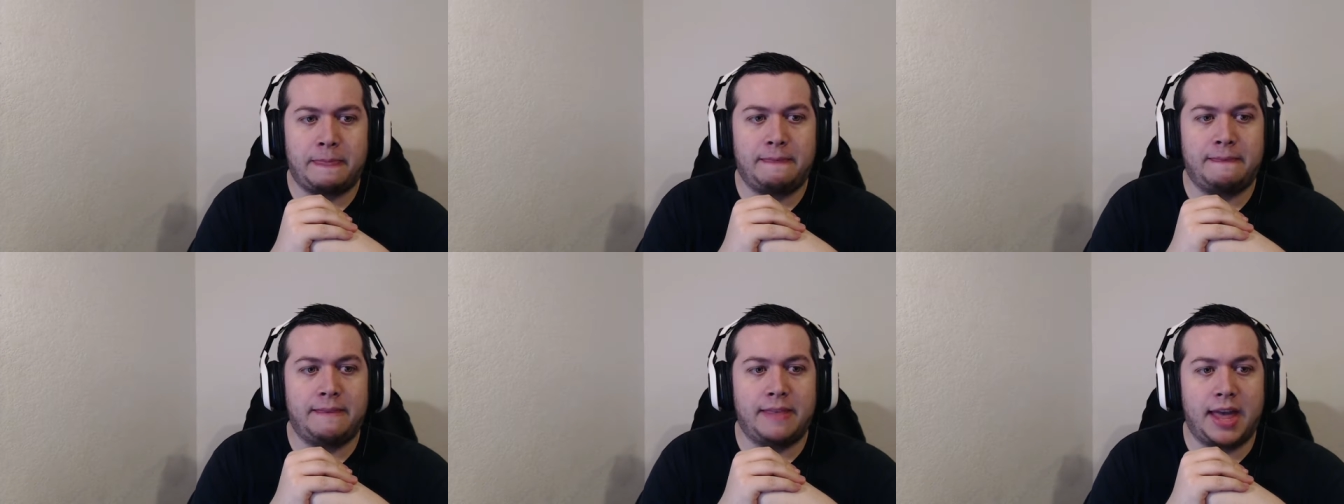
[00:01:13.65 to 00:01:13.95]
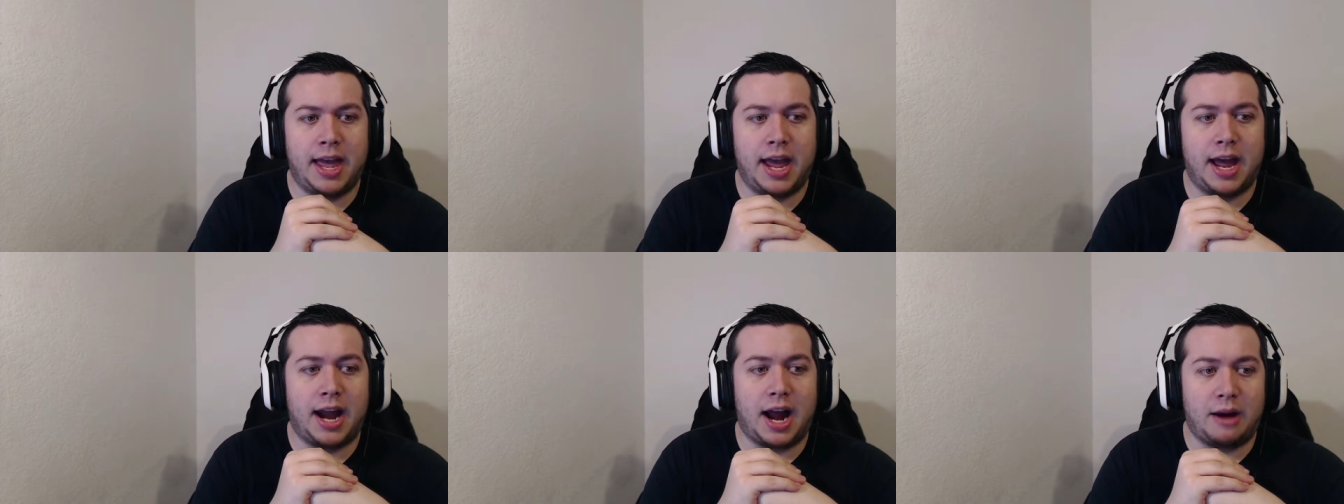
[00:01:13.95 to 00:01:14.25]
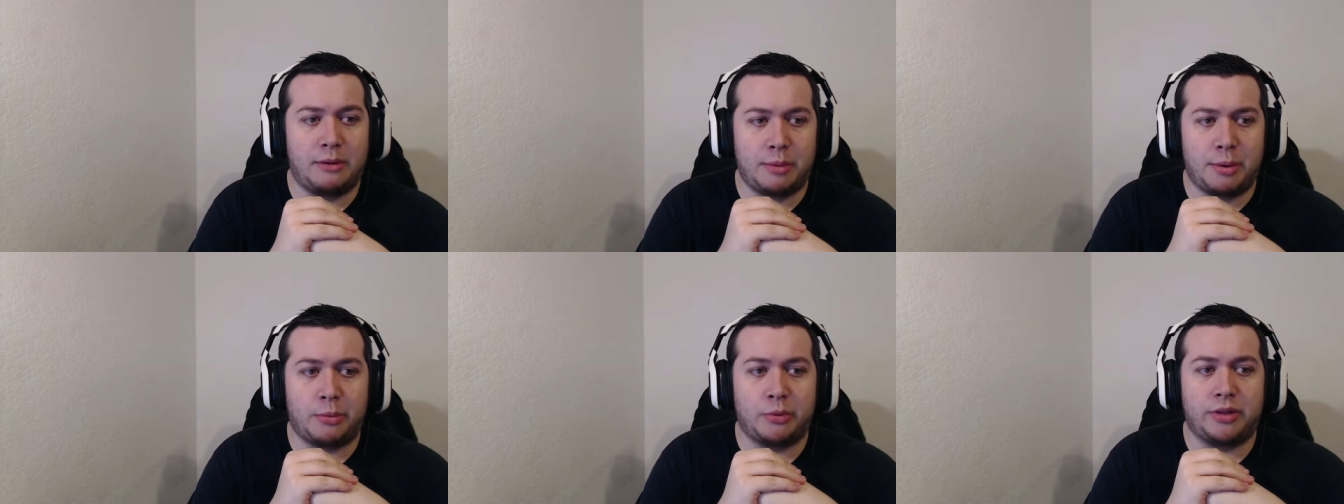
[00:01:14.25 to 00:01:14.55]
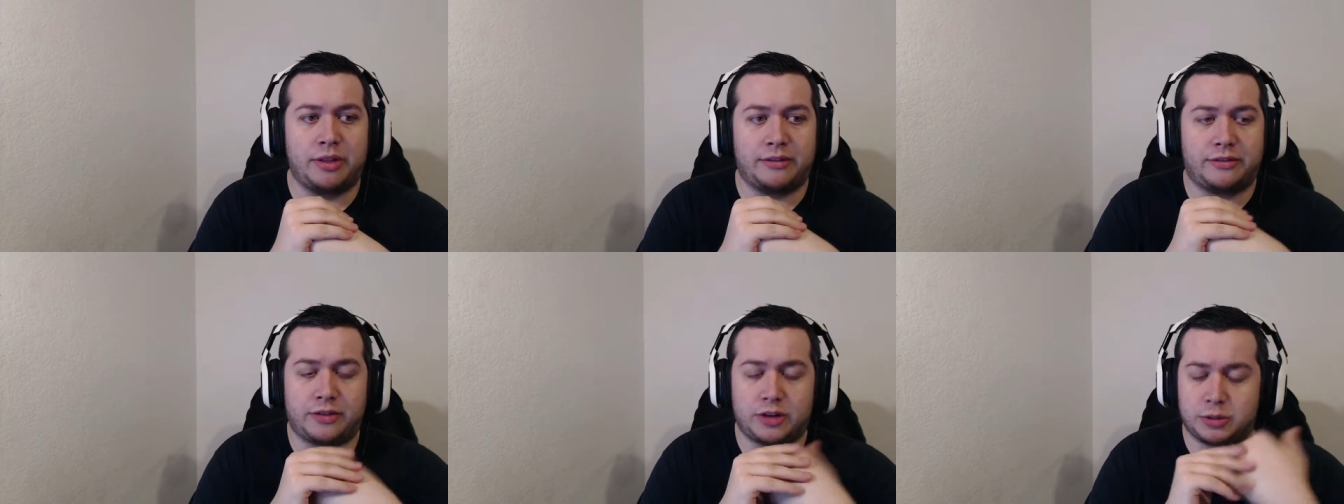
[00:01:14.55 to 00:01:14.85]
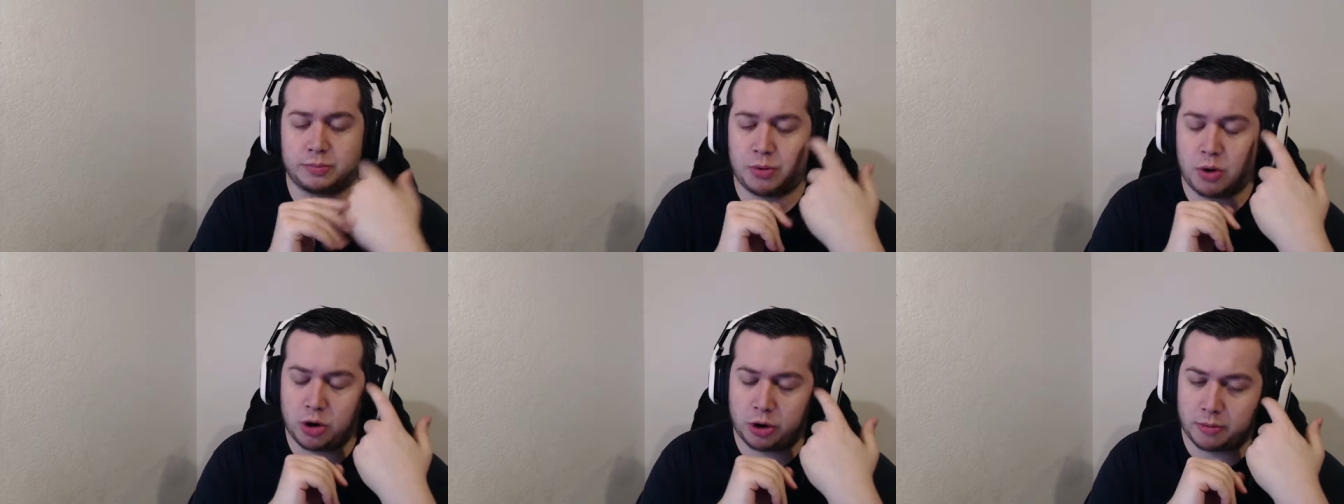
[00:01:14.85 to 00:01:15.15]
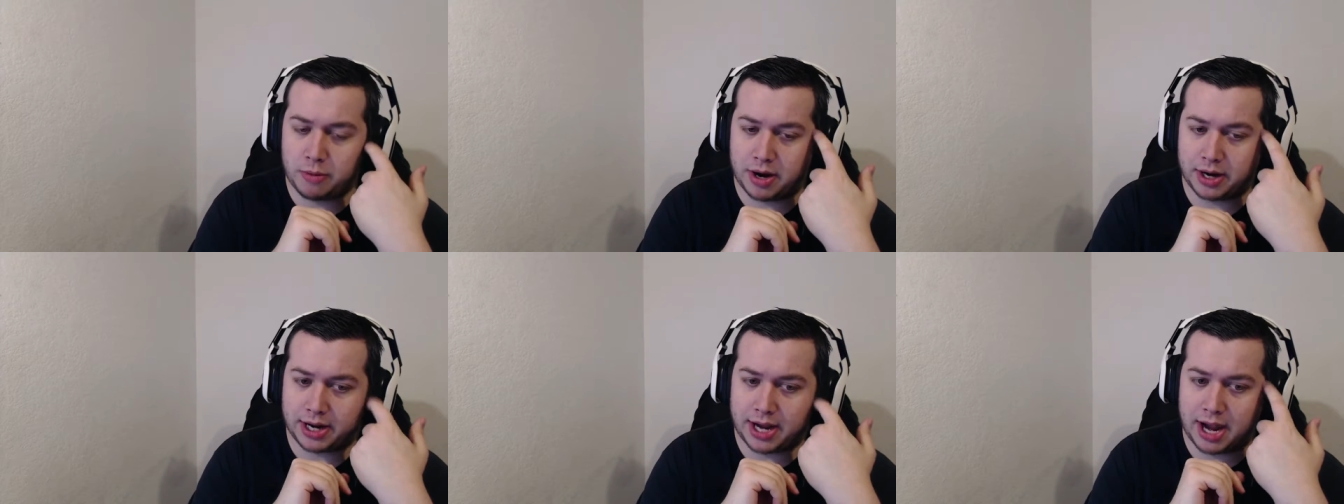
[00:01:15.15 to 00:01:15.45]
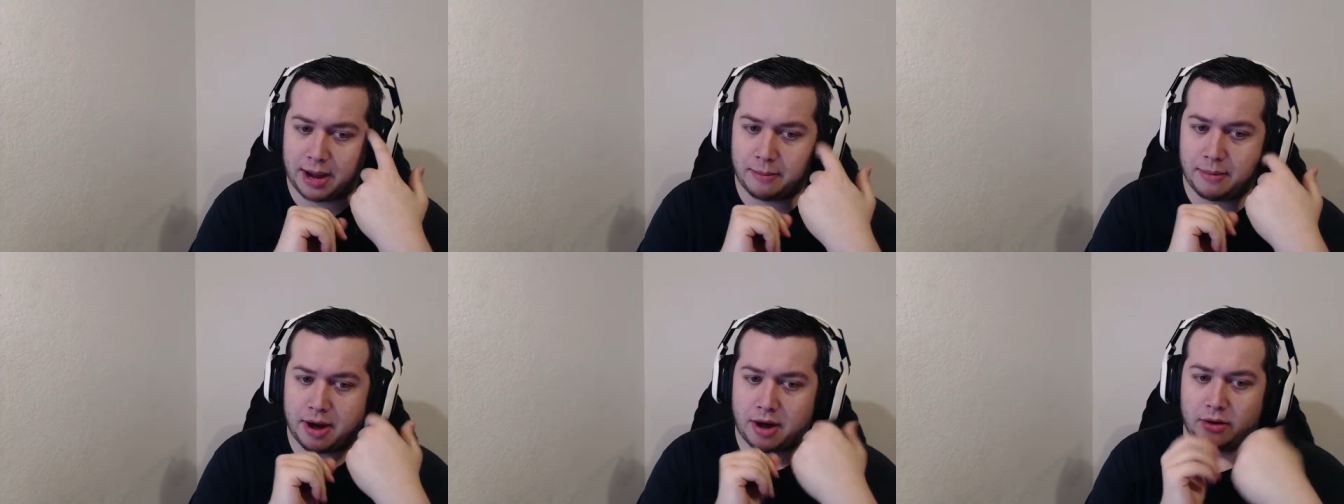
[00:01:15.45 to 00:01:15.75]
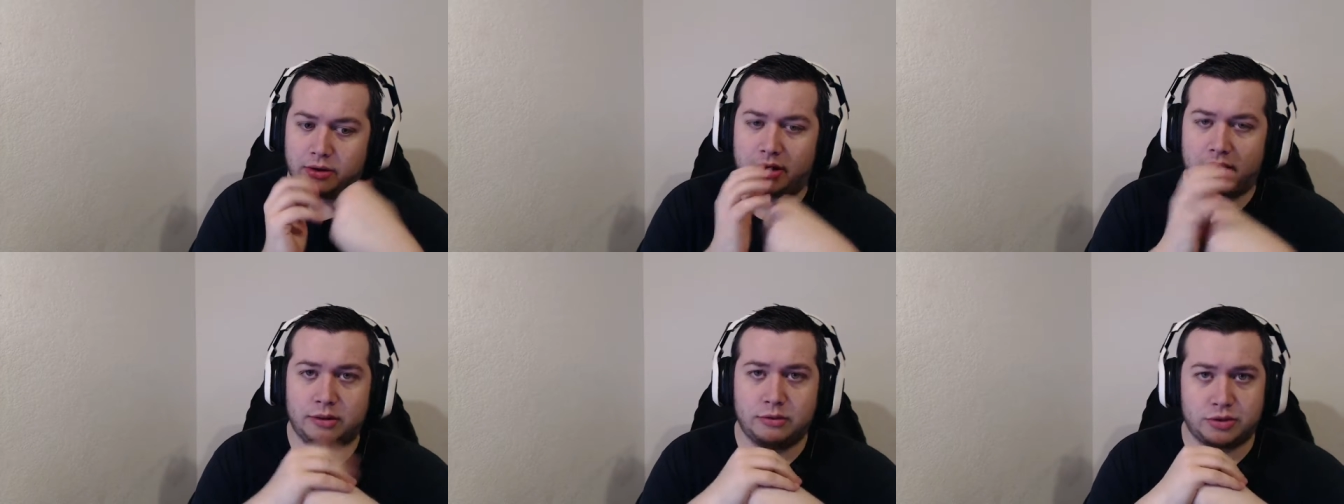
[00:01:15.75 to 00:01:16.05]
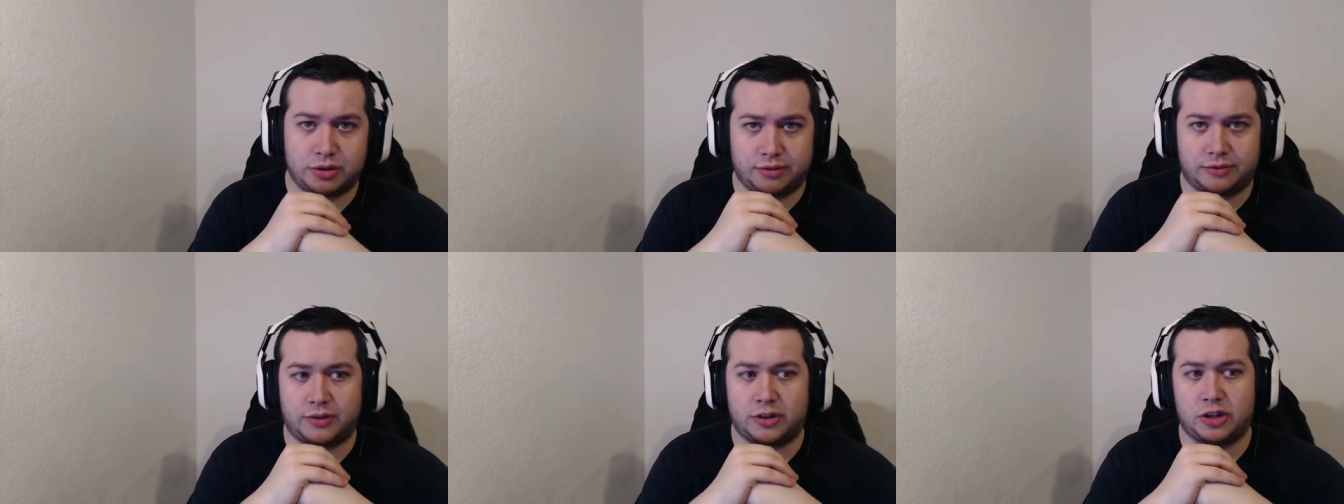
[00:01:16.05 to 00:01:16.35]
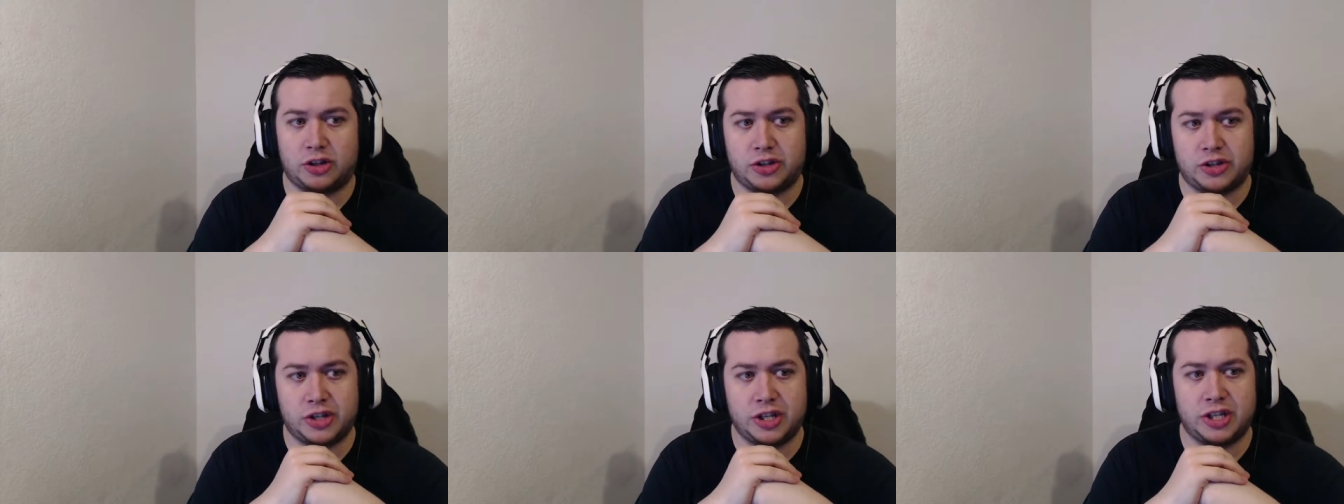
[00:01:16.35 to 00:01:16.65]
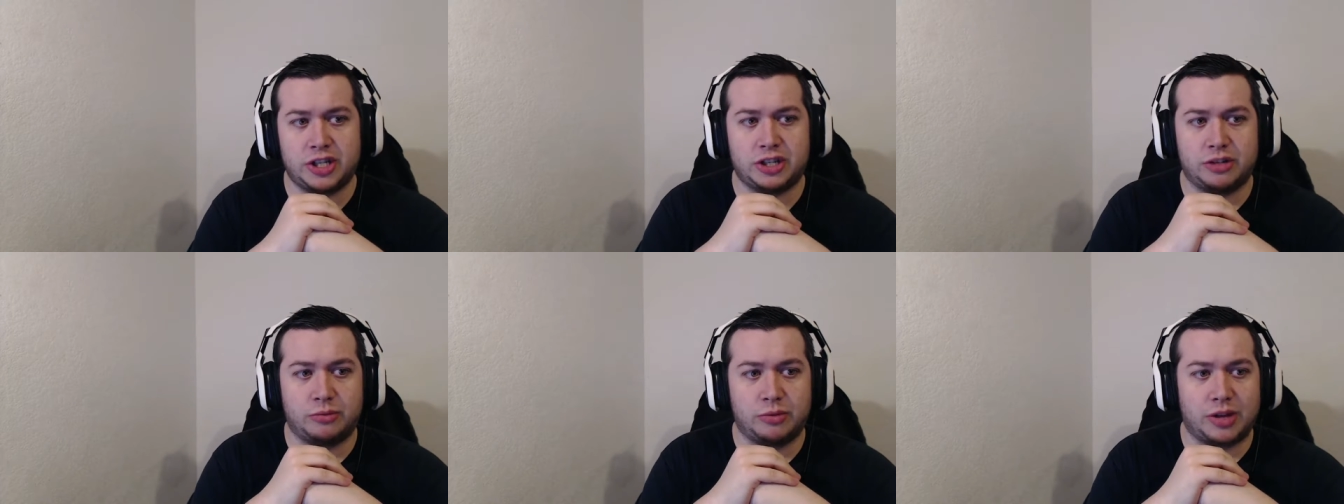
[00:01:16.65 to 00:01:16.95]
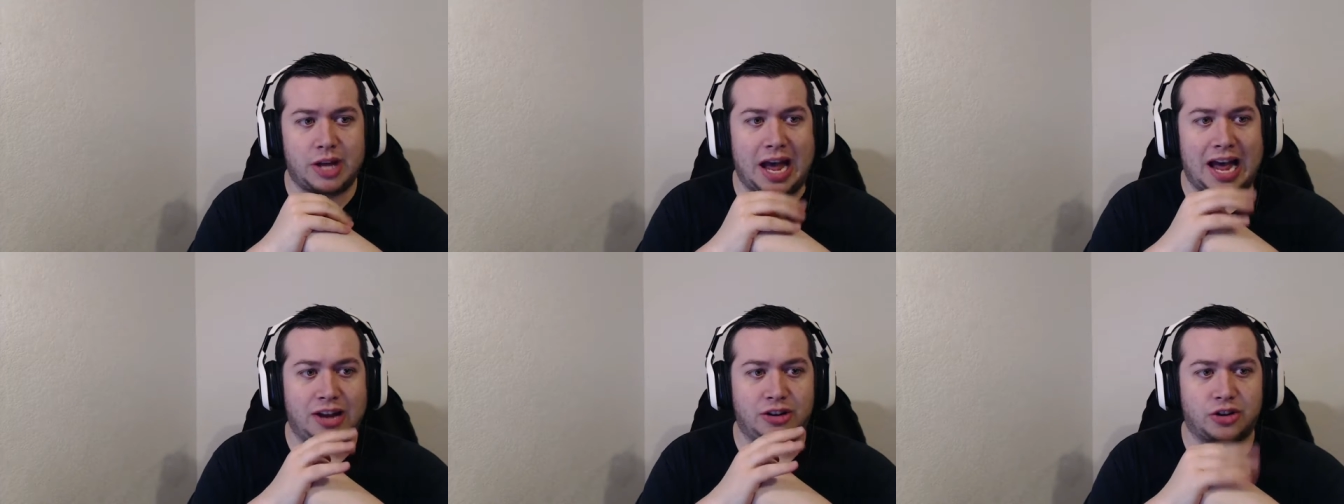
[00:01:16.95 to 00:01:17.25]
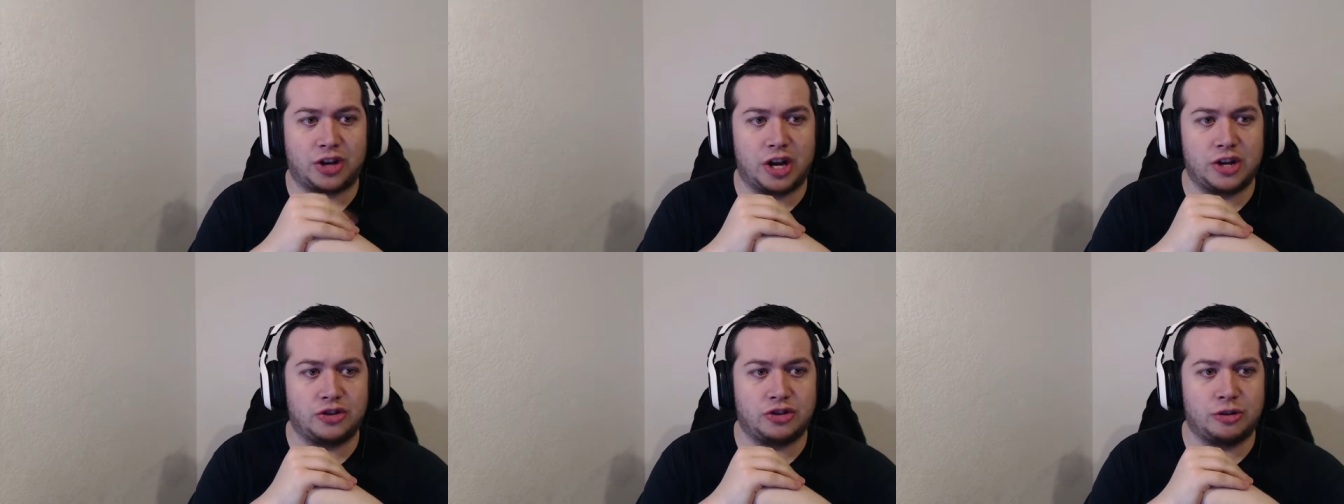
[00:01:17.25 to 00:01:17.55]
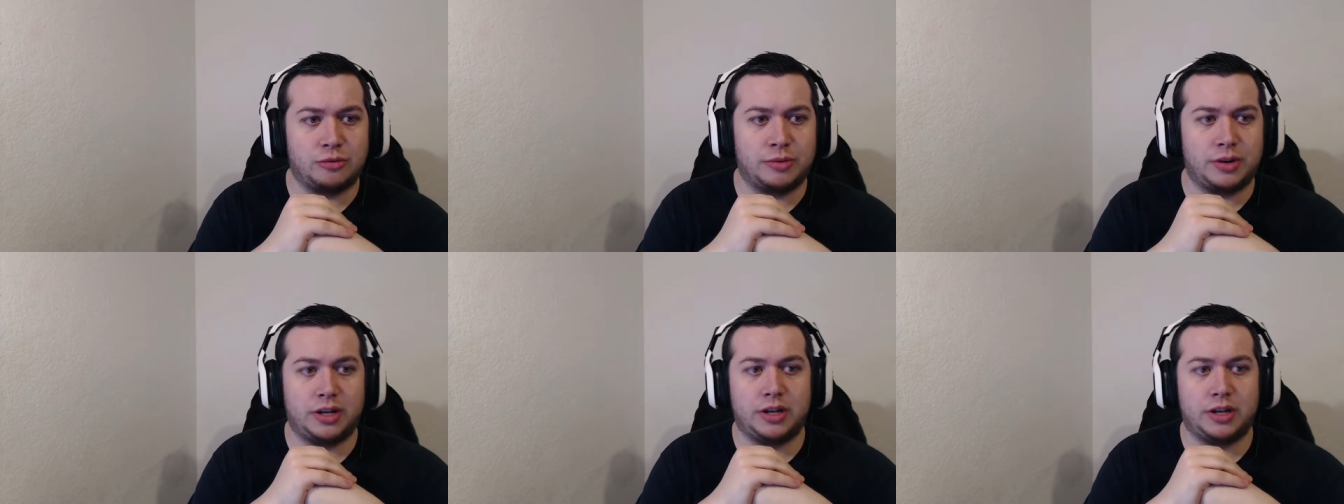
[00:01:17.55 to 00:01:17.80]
and I remember when the first Pokemon came out. It was the first season with Ash Ketchum and